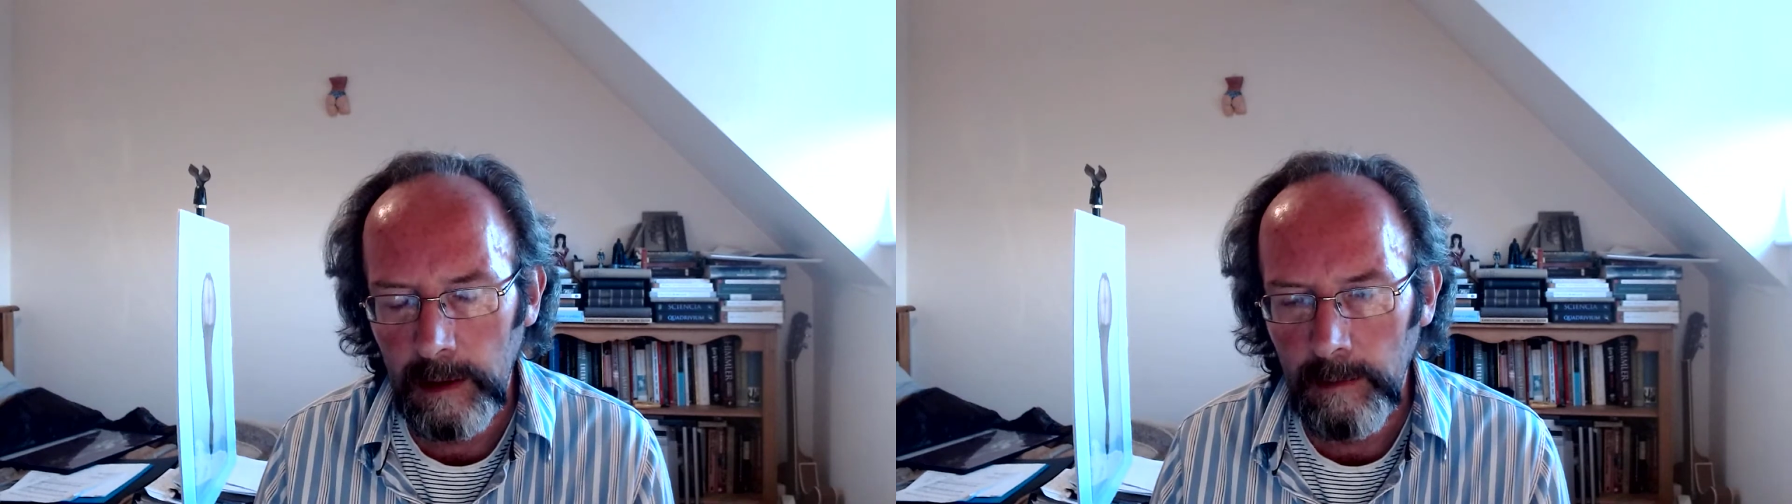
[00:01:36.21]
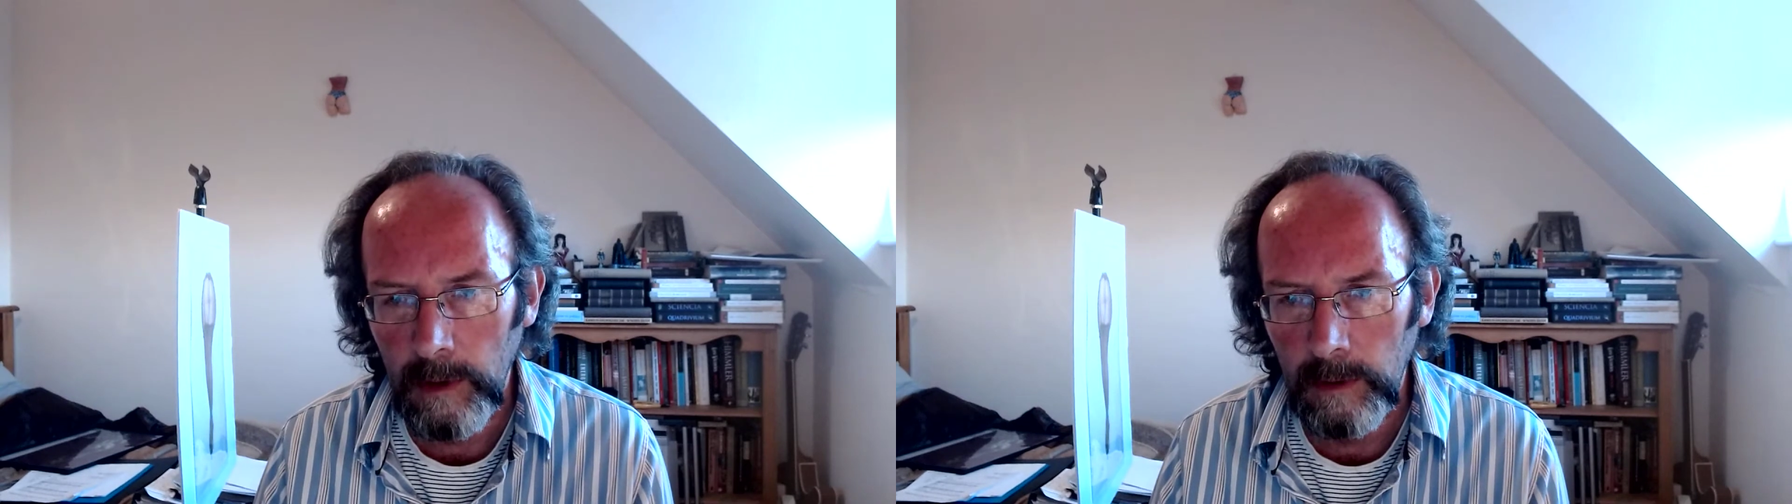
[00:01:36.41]

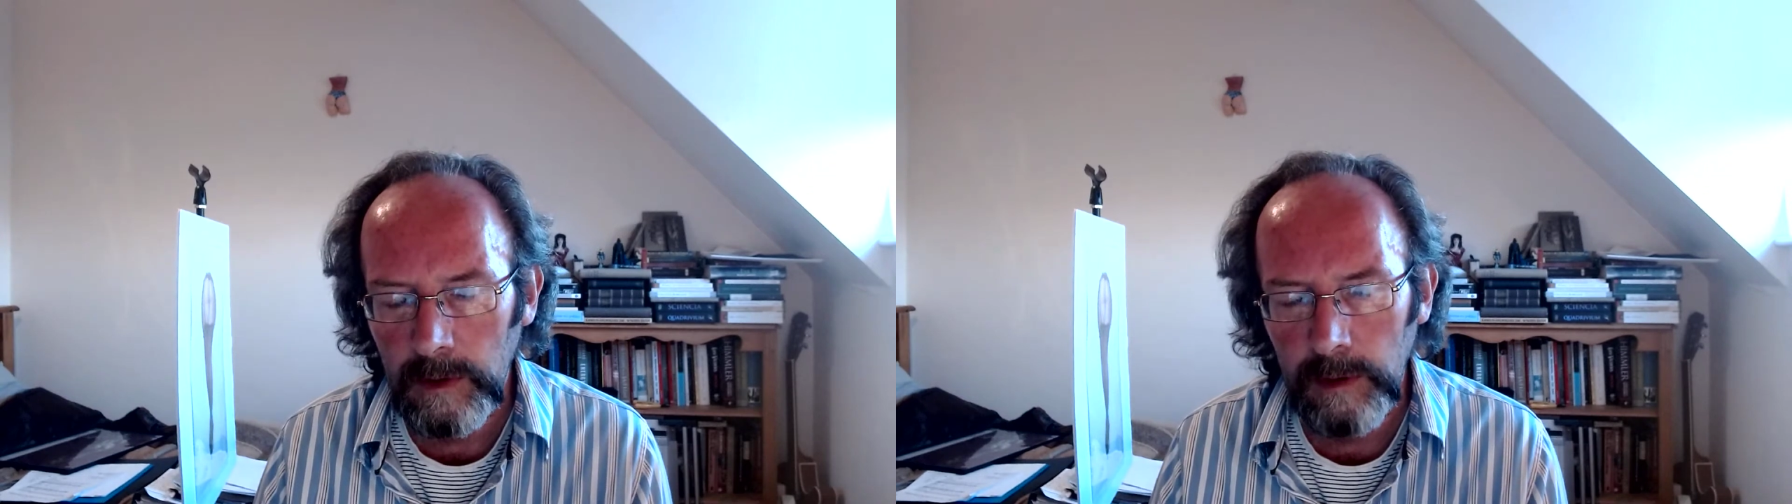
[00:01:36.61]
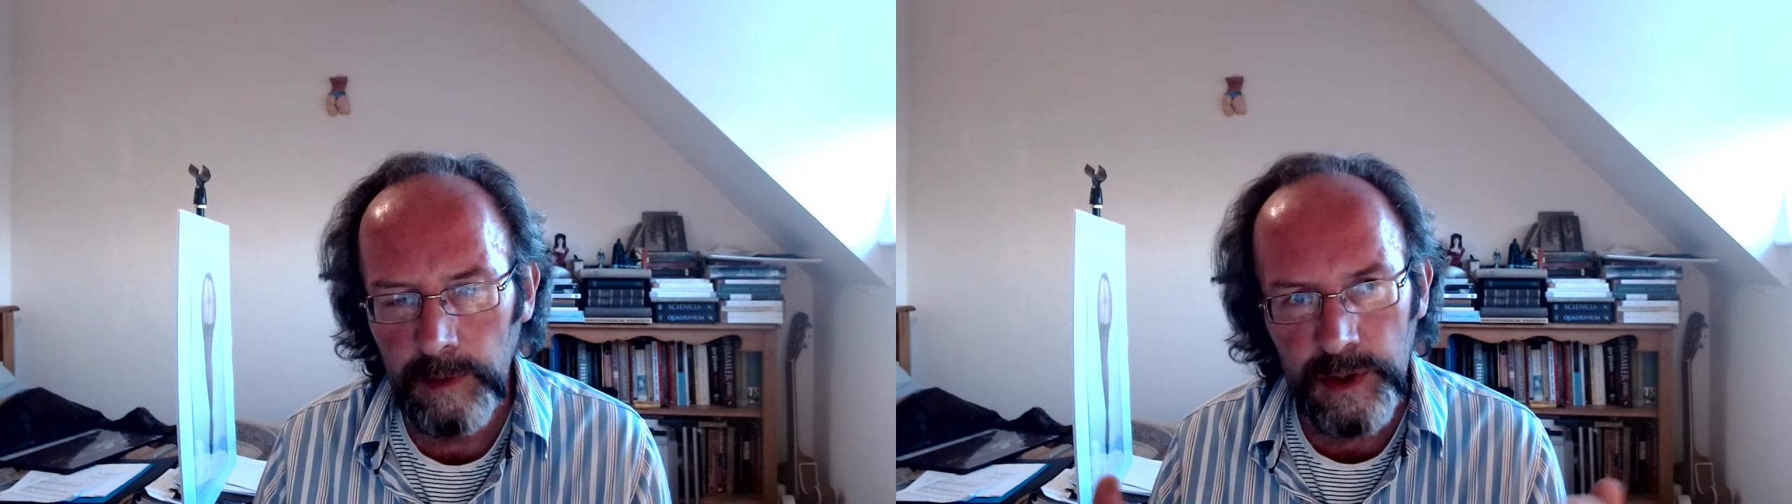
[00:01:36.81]

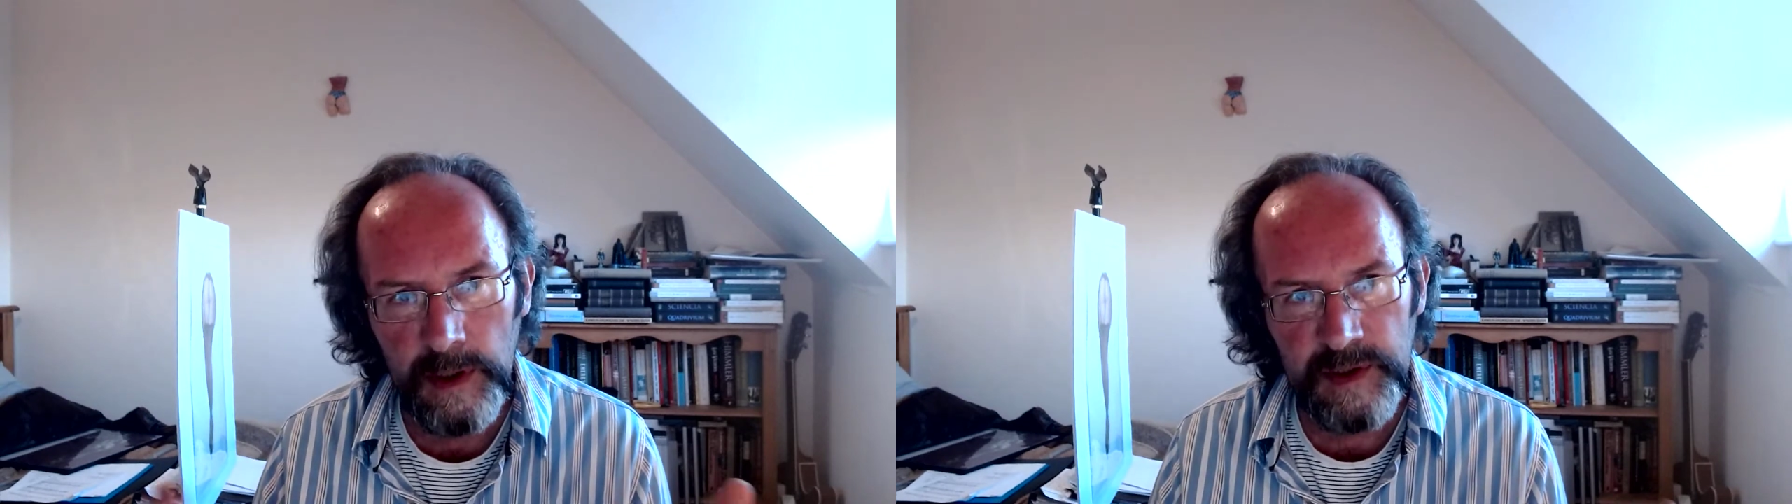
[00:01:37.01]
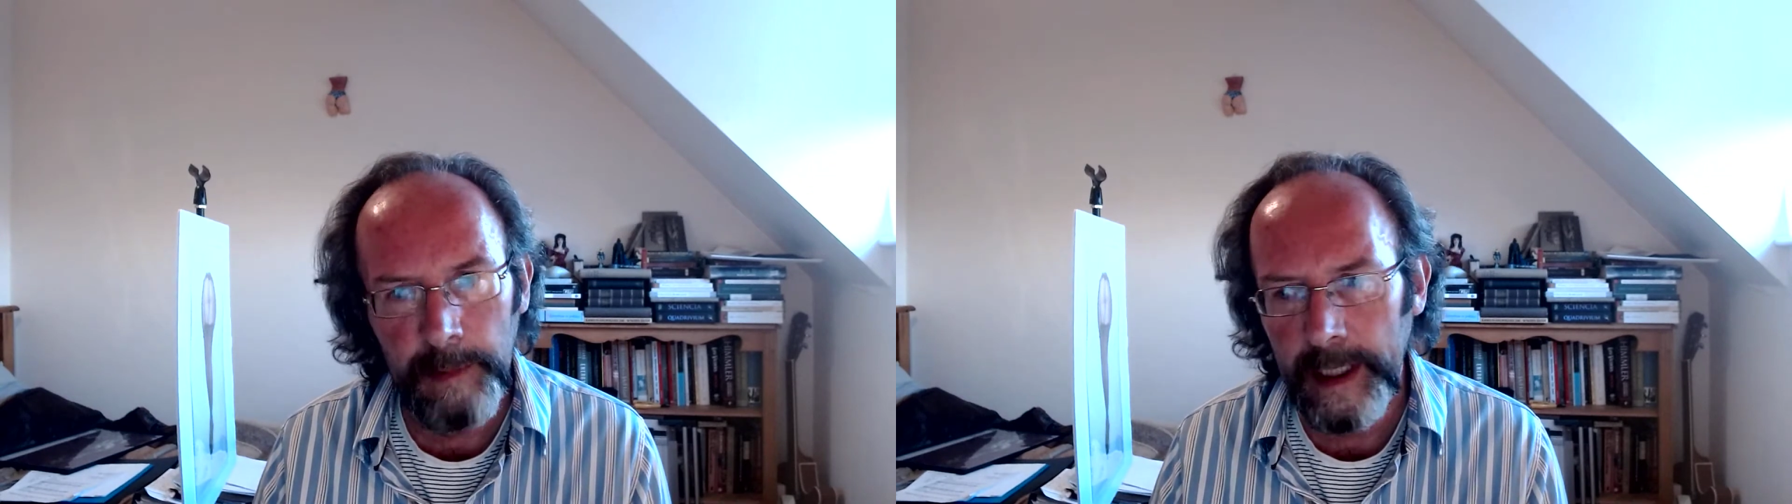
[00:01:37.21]
mould, which
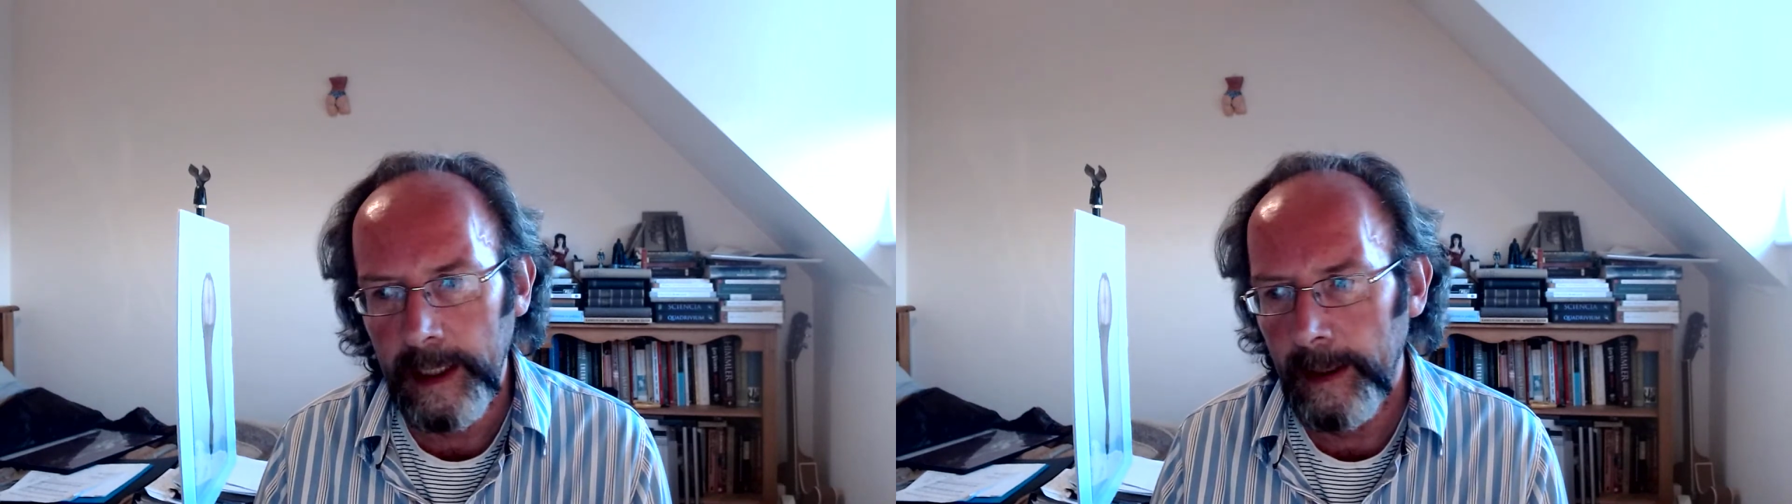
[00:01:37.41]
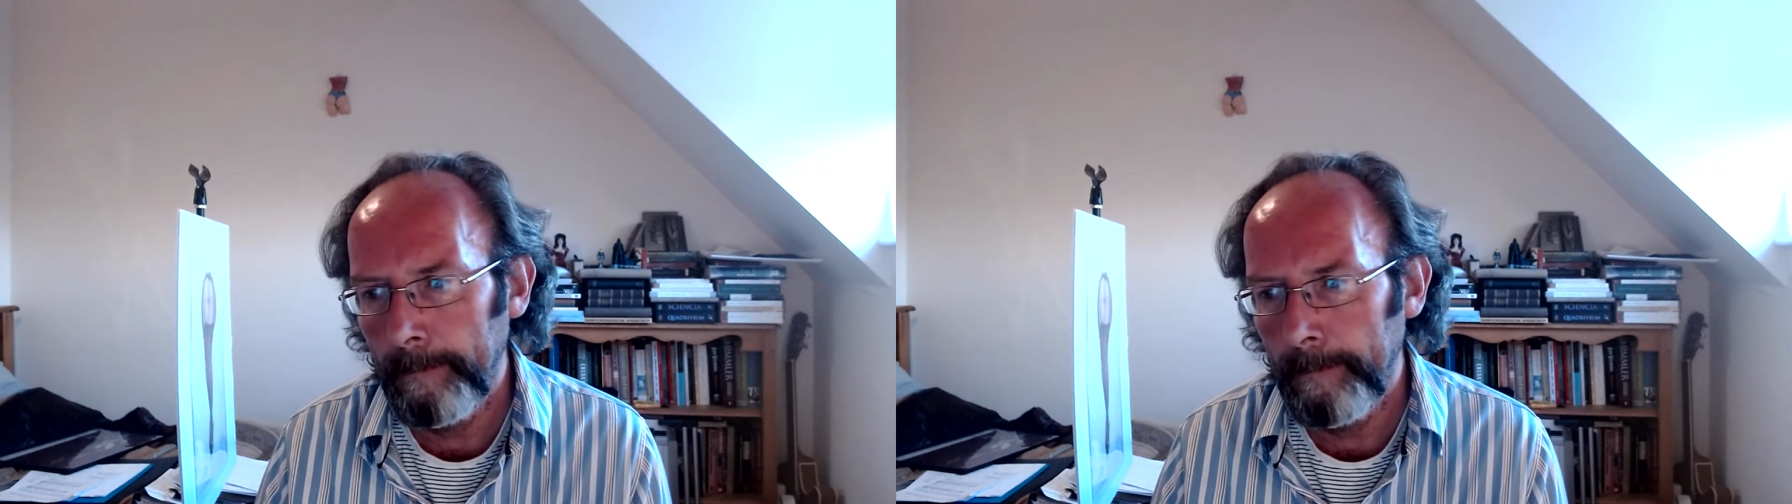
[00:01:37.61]
cost money.